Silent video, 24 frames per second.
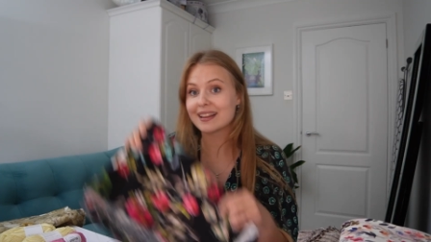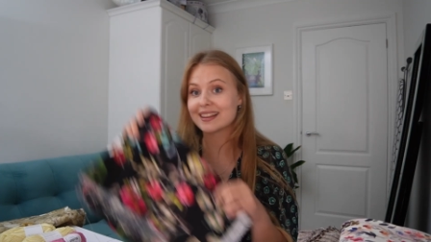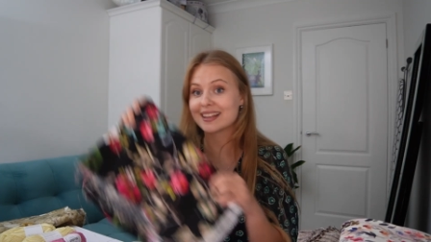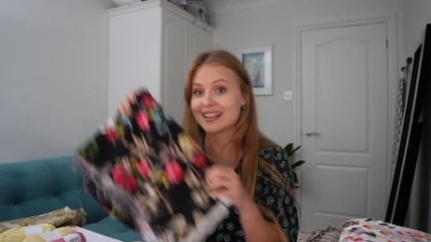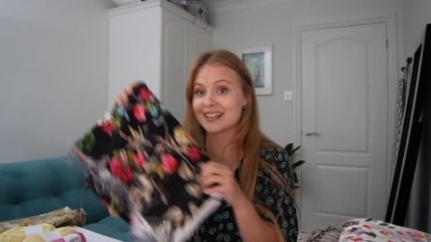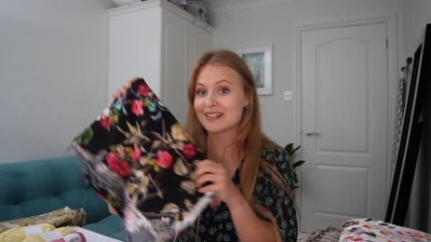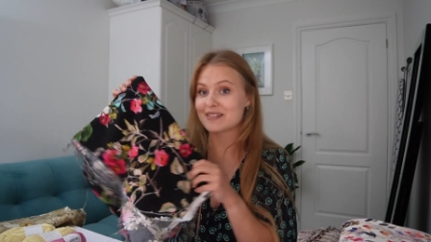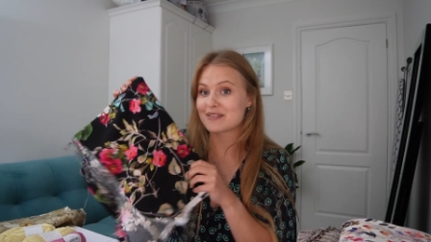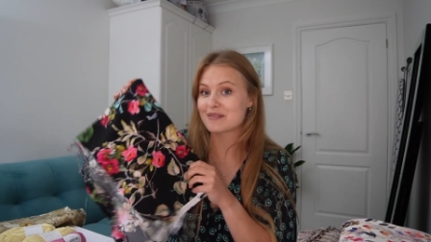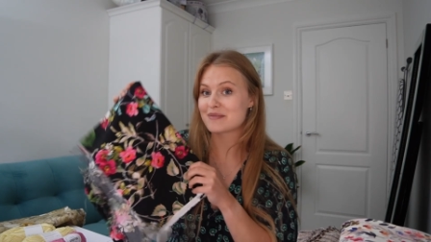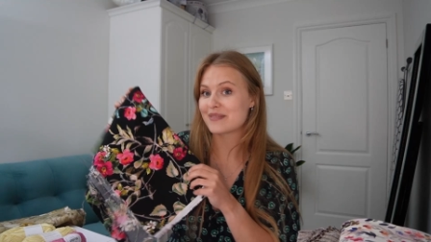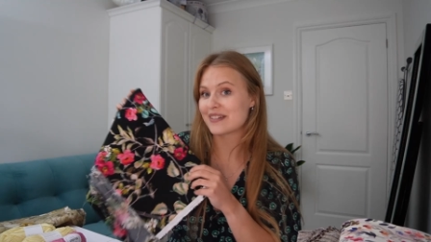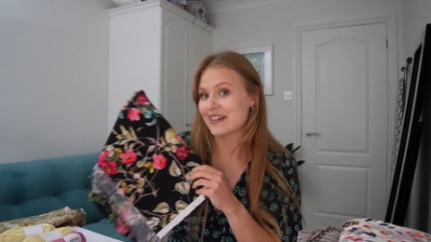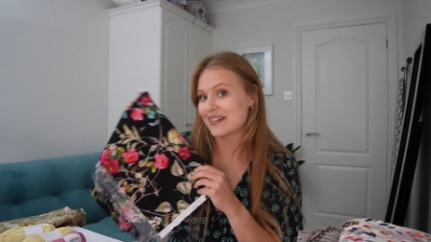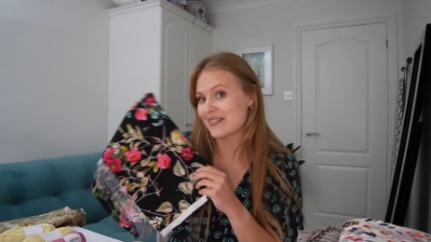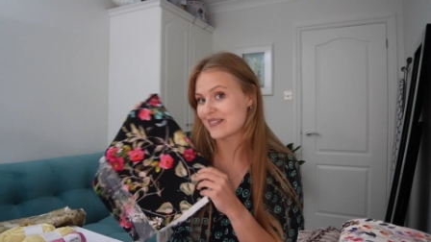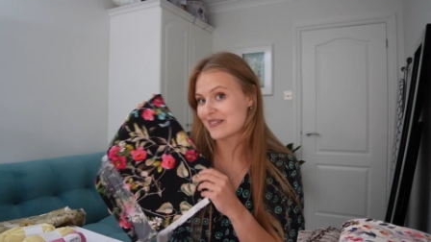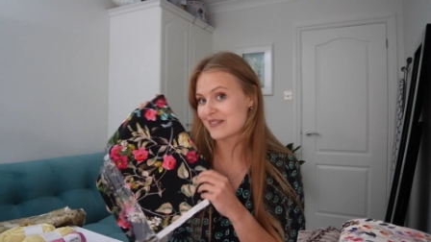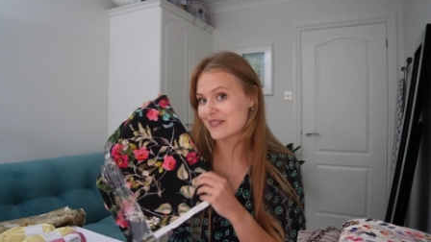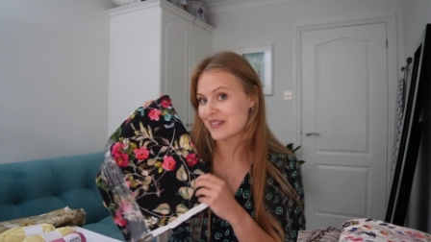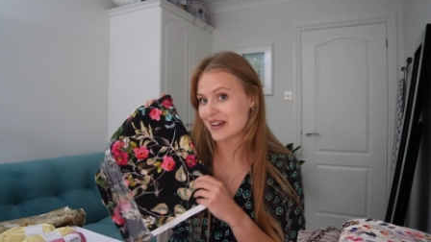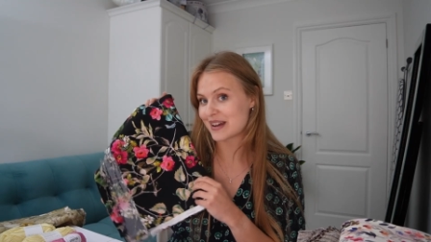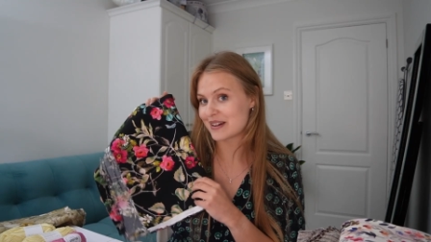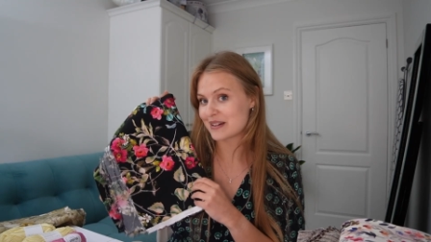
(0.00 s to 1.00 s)
think are
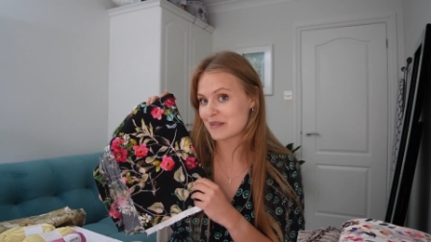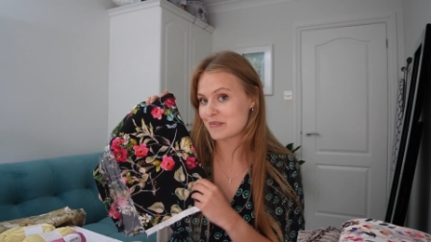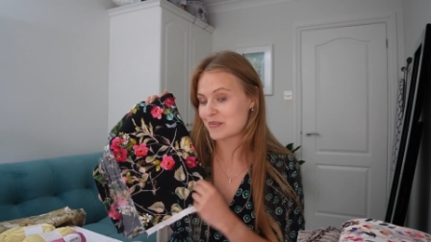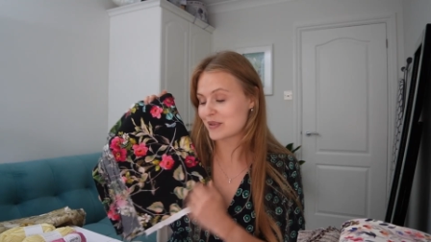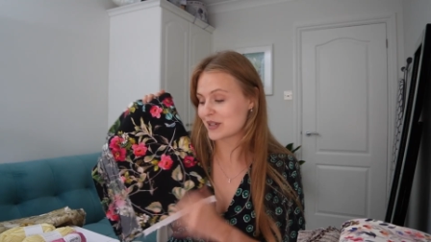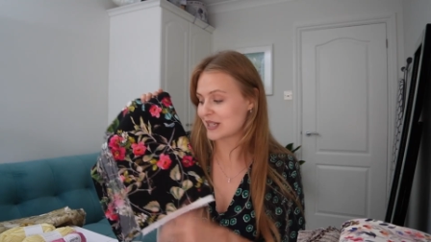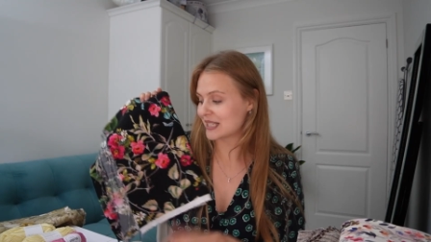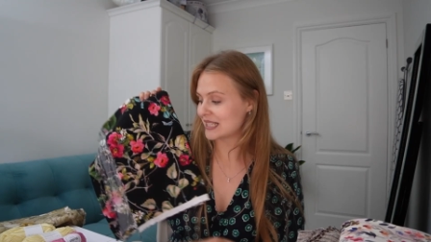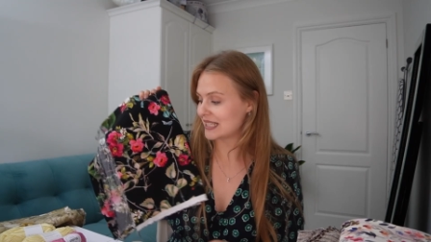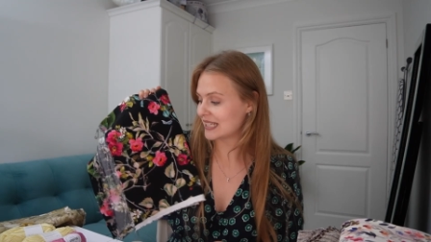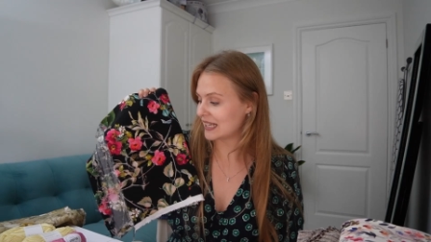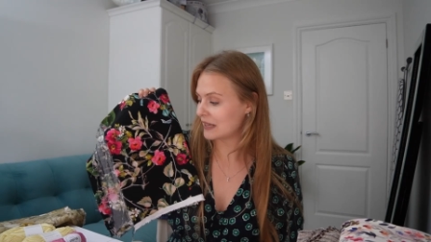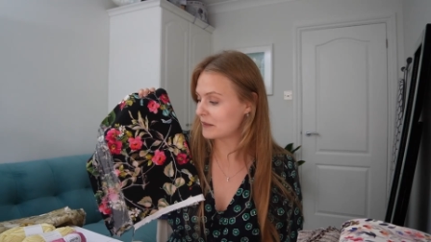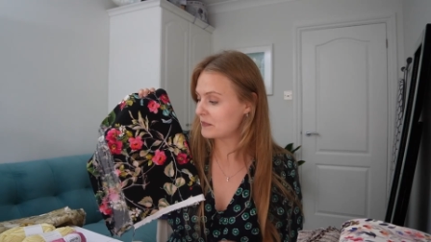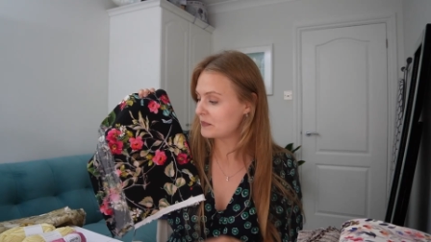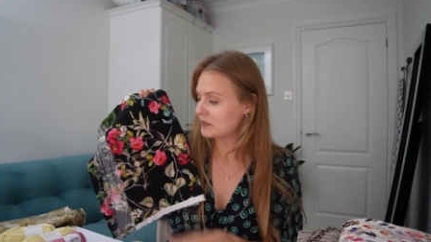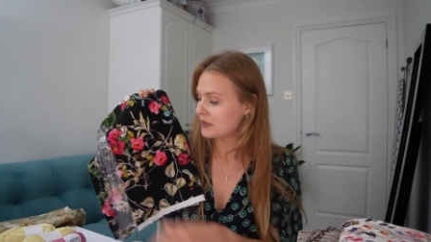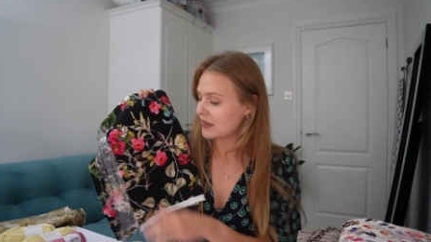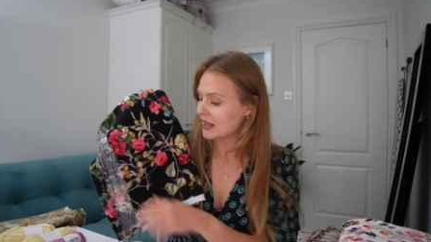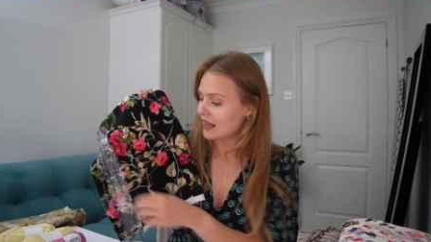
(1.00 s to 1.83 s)
very, very pretty.